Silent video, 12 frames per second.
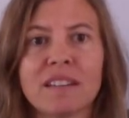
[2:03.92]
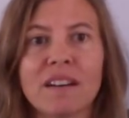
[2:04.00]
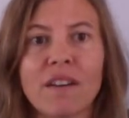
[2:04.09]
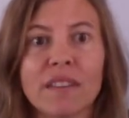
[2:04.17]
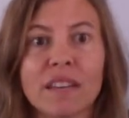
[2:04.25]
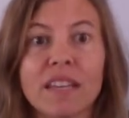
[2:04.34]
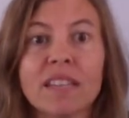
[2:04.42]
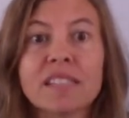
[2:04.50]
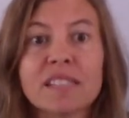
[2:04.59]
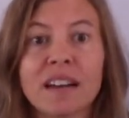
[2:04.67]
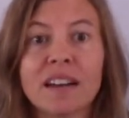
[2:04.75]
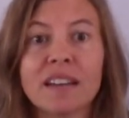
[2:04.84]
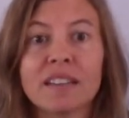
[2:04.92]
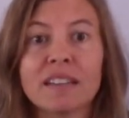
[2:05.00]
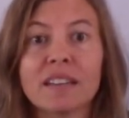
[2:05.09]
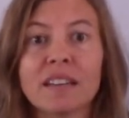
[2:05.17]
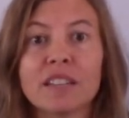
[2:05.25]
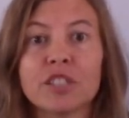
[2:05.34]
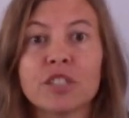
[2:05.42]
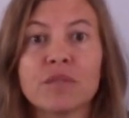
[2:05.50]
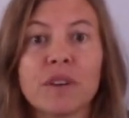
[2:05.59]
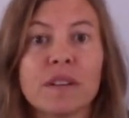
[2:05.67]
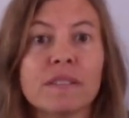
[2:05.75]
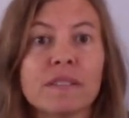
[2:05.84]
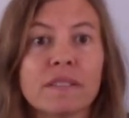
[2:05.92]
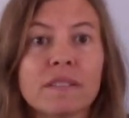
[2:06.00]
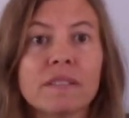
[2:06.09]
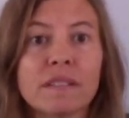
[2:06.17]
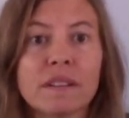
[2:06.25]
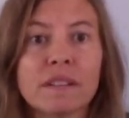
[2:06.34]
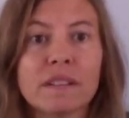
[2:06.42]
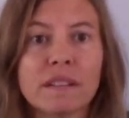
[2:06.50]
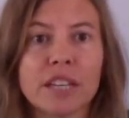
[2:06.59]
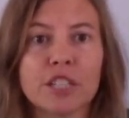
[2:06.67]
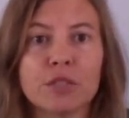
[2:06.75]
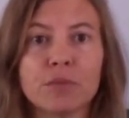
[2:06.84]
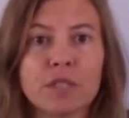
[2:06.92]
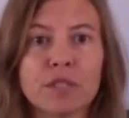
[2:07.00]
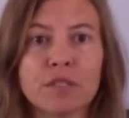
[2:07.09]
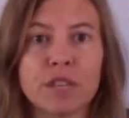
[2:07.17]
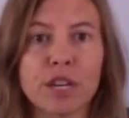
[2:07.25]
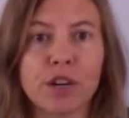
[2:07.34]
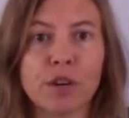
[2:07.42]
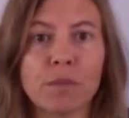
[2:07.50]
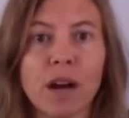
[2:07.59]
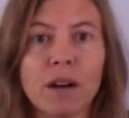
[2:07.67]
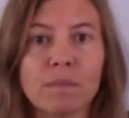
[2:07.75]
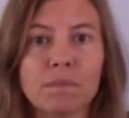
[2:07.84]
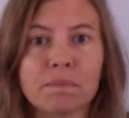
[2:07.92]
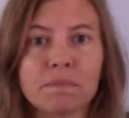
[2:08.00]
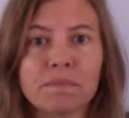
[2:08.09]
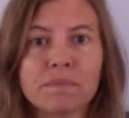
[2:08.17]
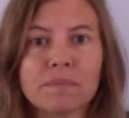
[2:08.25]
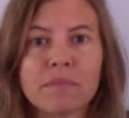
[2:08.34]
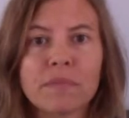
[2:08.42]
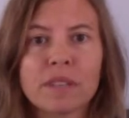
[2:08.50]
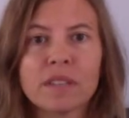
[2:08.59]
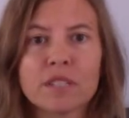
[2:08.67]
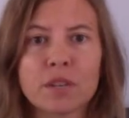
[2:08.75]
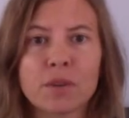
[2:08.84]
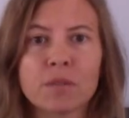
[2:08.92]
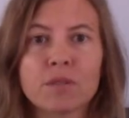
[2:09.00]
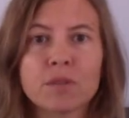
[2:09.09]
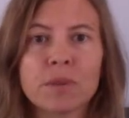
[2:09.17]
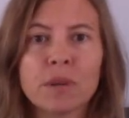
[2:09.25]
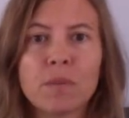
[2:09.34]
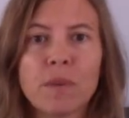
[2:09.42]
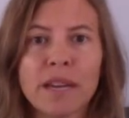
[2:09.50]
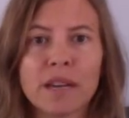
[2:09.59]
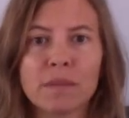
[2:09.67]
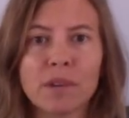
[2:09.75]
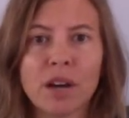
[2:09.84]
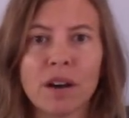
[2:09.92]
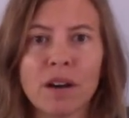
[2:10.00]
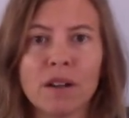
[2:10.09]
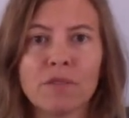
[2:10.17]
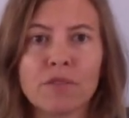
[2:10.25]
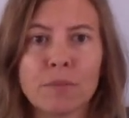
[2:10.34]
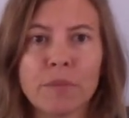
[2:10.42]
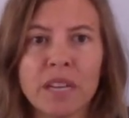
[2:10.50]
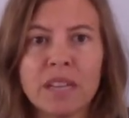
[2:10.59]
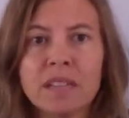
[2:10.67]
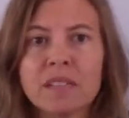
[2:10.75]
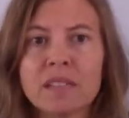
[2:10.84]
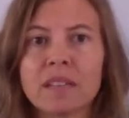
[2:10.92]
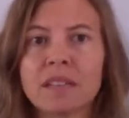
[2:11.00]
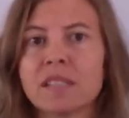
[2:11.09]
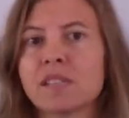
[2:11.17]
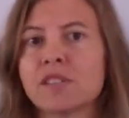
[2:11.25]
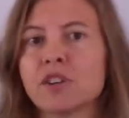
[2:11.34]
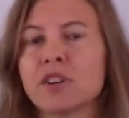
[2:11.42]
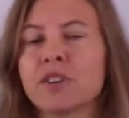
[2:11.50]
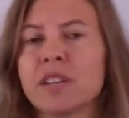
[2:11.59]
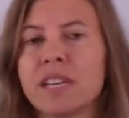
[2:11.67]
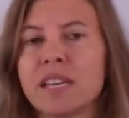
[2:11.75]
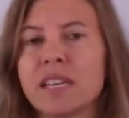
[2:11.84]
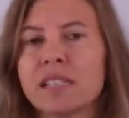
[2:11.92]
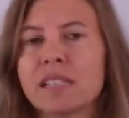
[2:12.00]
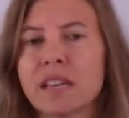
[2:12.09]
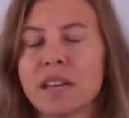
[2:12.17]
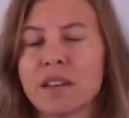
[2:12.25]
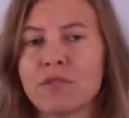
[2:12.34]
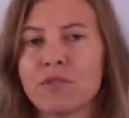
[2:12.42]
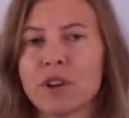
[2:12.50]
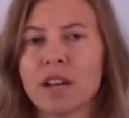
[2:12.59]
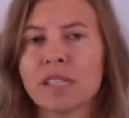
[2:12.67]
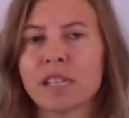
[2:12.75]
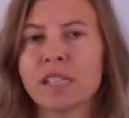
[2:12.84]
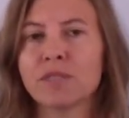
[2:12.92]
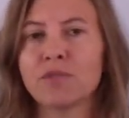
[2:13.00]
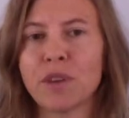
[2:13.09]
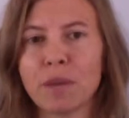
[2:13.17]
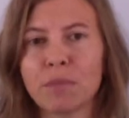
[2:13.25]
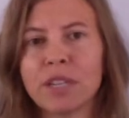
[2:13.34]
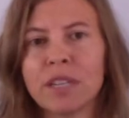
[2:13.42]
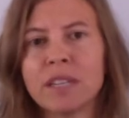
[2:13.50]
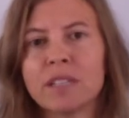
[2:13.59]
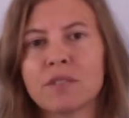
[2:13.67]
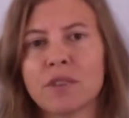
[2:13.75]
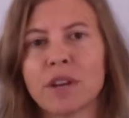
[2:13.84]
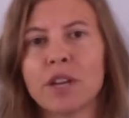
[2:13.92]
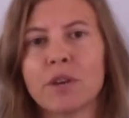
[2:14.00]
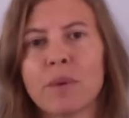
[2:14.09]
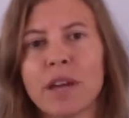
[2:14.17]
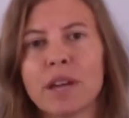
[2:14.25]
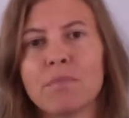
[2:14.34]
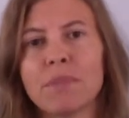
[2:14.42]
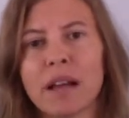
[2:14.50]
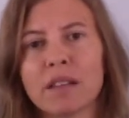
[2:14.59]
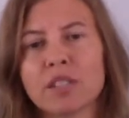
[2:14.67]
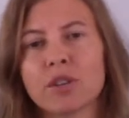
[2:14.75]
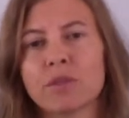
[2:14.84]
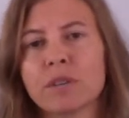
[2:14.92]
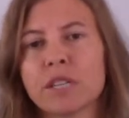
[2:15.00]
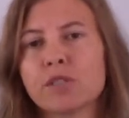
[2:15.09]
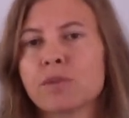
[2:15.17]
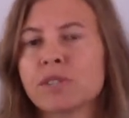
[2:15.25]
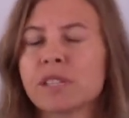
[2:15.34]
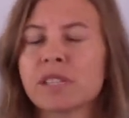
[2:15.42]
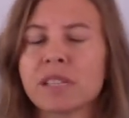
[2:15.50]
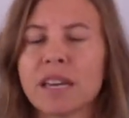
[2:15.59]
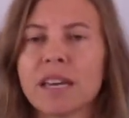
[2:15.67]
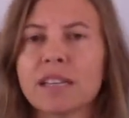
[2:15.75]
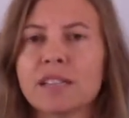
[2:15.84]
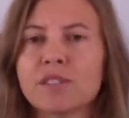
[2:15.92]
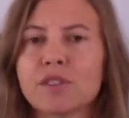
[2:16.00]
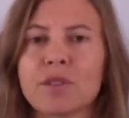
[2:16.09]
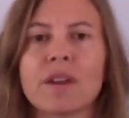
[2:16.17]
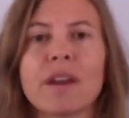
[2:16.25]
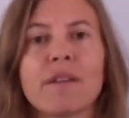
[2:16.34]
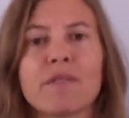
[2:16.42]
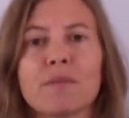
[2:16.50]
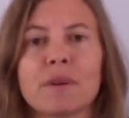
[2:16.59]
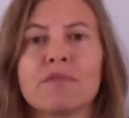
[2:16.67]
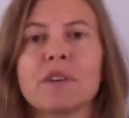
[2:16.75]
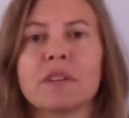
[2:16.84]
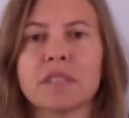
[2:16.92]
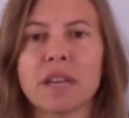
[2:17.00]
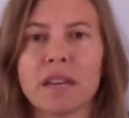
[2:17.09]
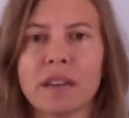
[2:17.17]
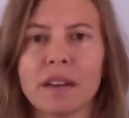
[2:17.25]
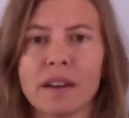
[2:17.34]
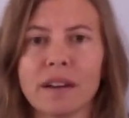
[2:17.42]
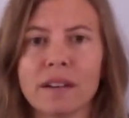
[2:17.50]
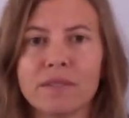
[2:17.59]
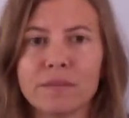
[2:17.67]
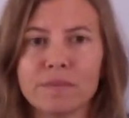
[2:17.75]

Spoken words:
on the inside. And she felt like she was losing her mom. So it was a real wake-up call for me to listen to her needs and for us as a family to find a way to balance our resources again so that everyone felt taken care of.